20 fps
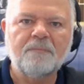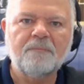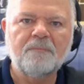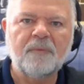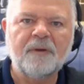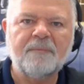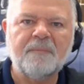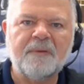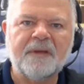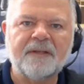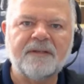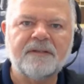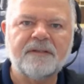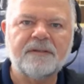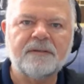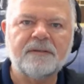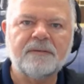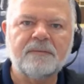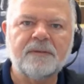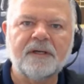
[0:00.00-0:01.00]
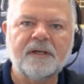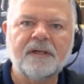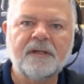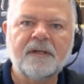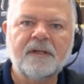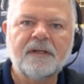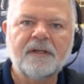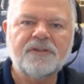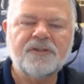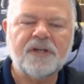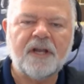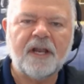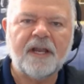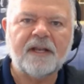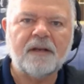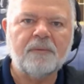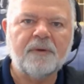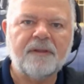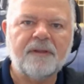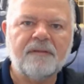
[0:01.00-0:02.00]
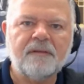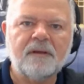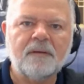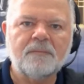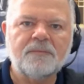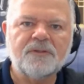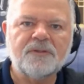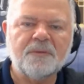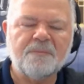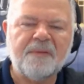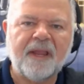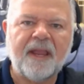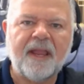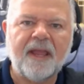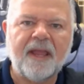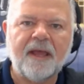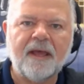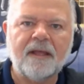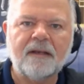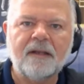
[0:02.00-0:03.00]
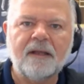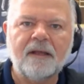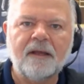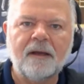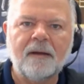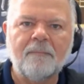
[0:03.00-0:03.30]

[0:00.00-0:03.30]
We've been to China with them, Japan,